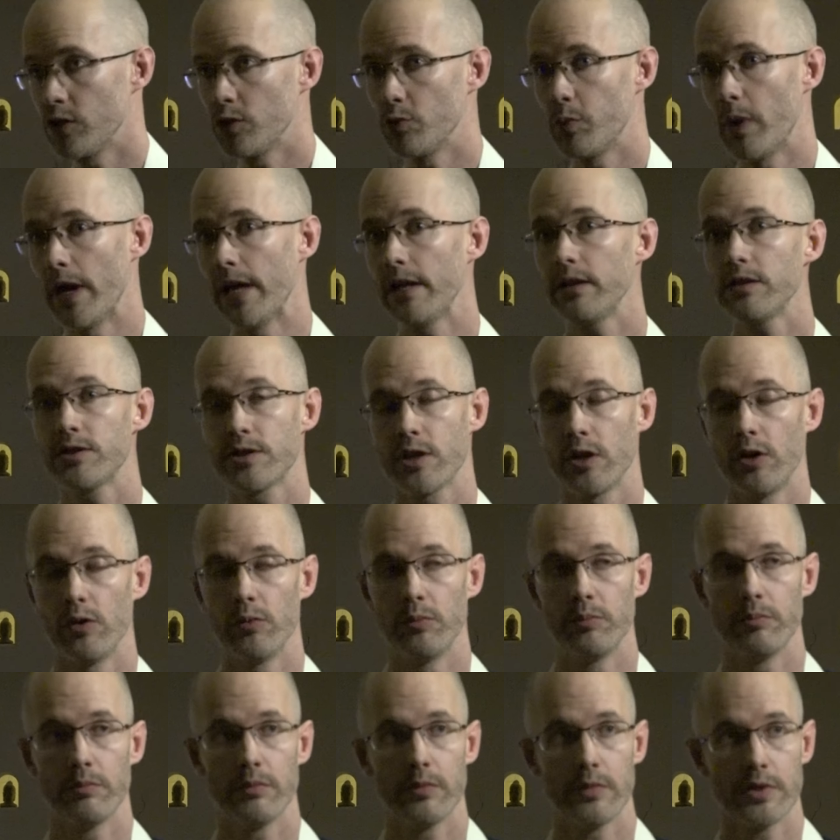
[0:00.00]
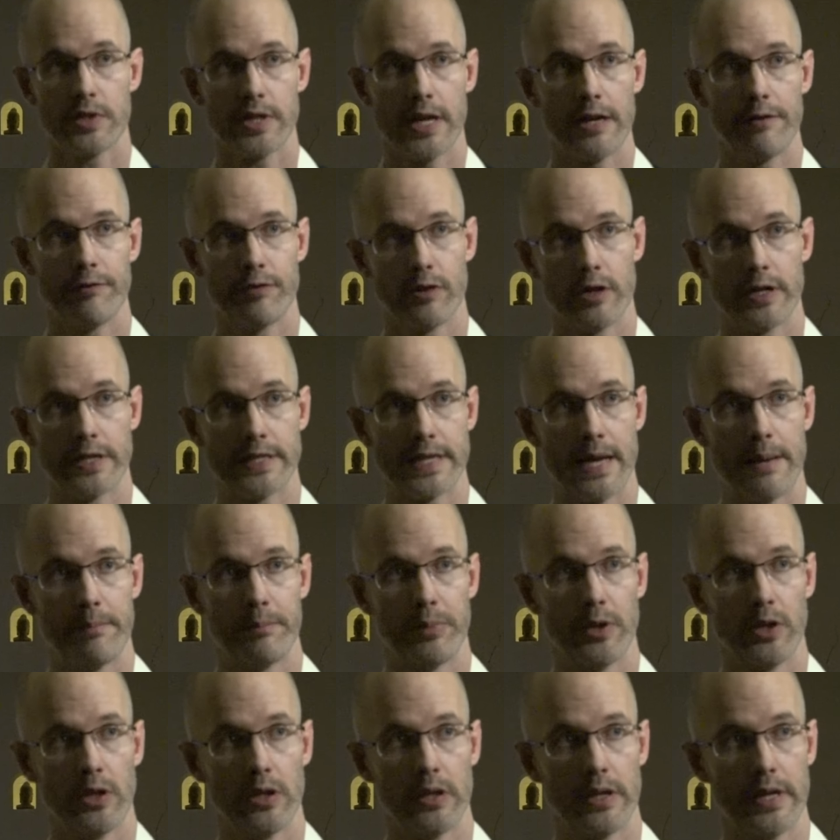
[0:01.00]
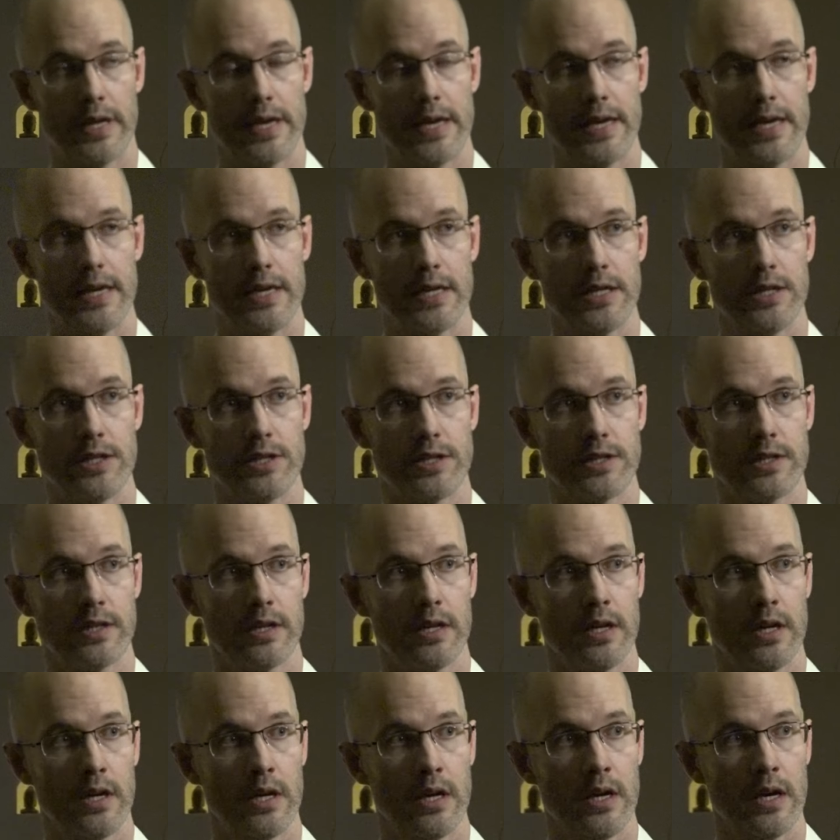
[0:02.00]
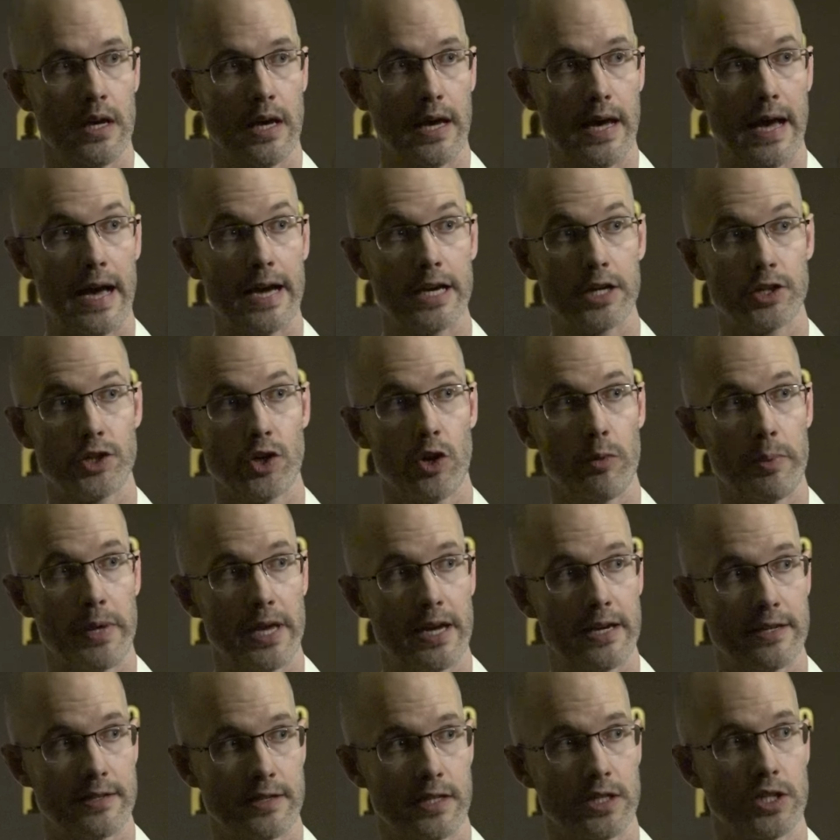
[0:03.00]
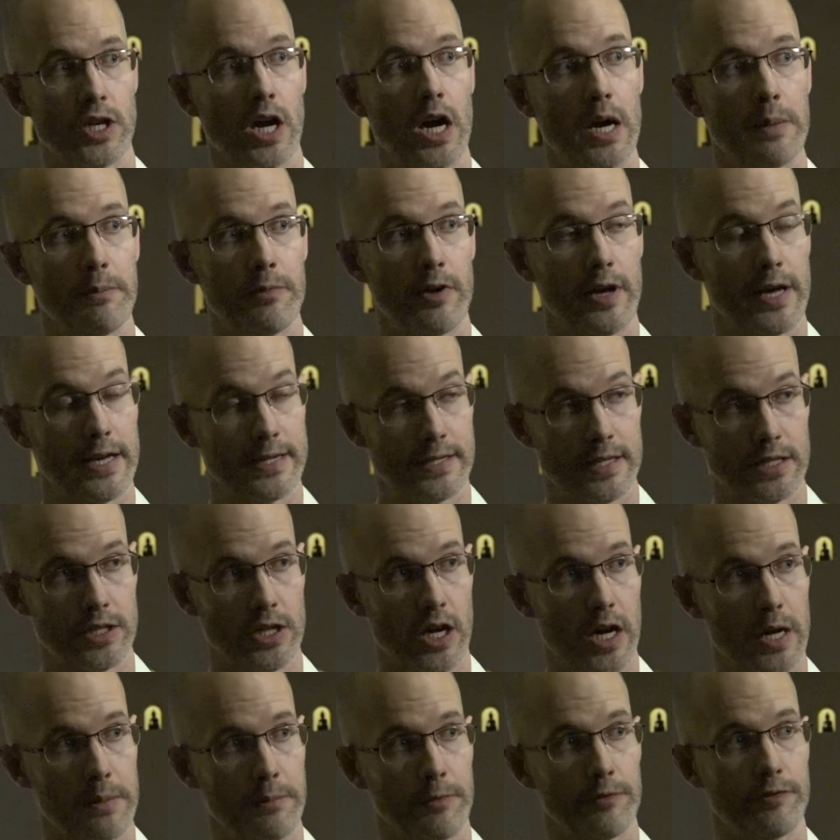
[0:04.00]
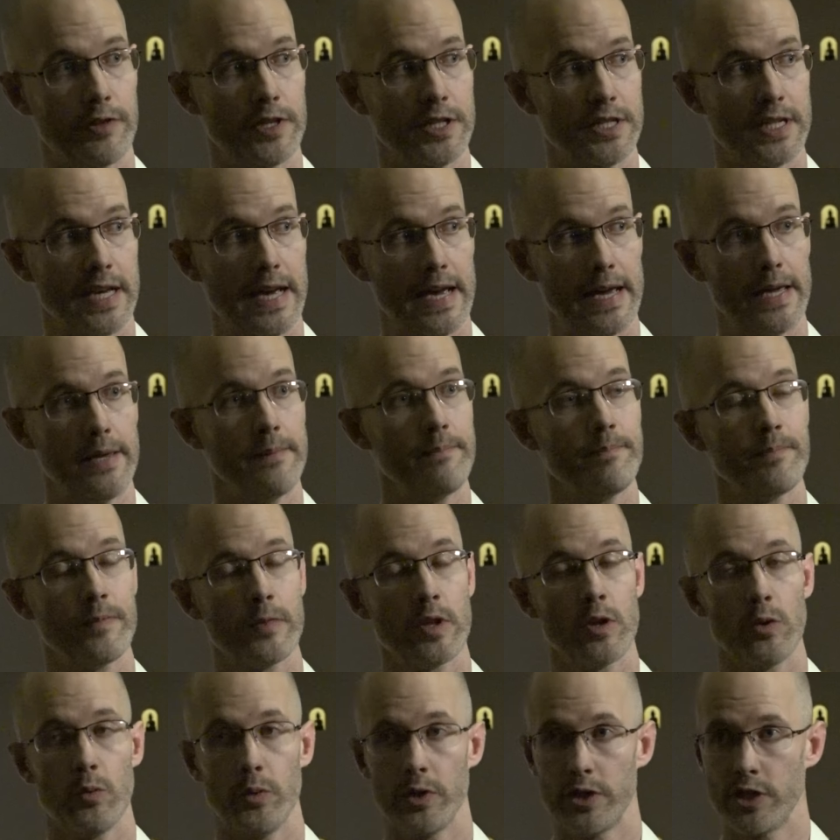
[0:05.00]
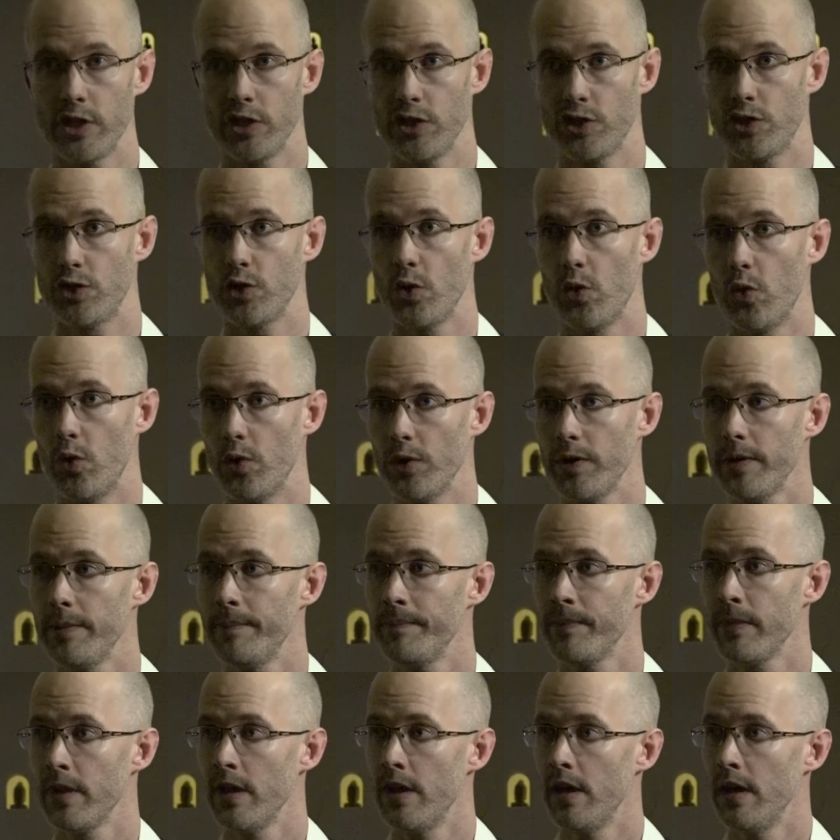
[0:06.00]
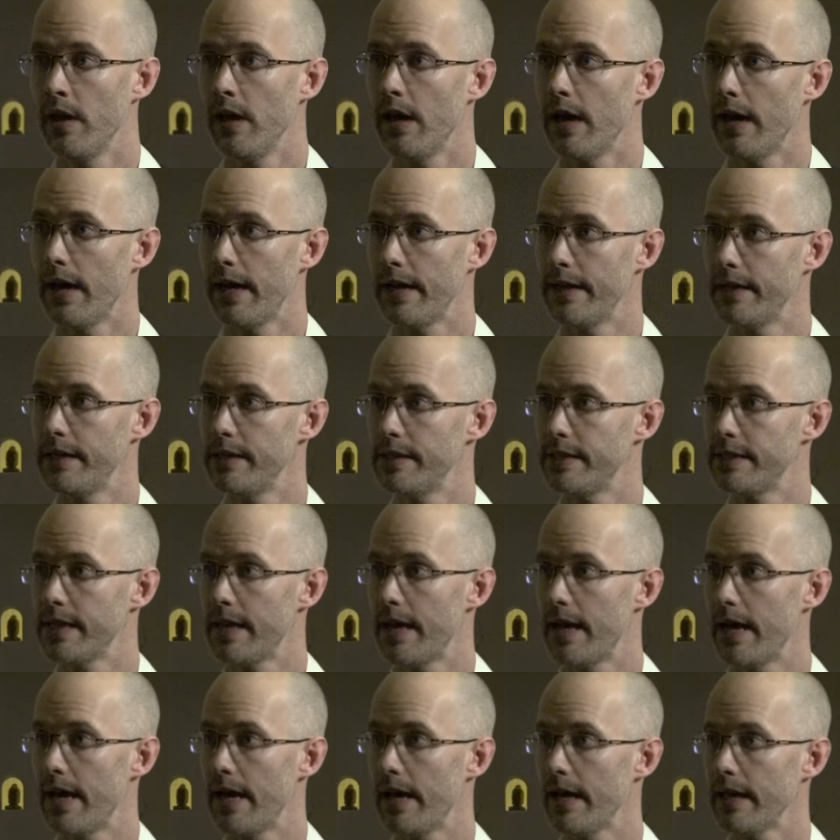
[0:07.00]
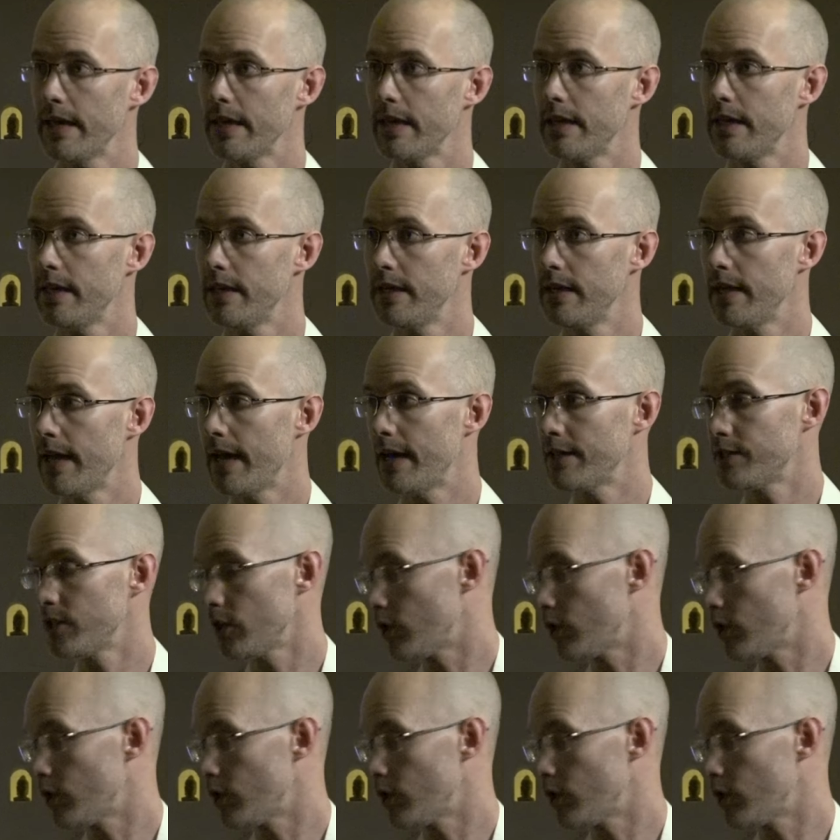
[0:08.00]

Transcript: as well. So, say for example, his Akshobhya has the time has a time of the day, which is dawn, and he has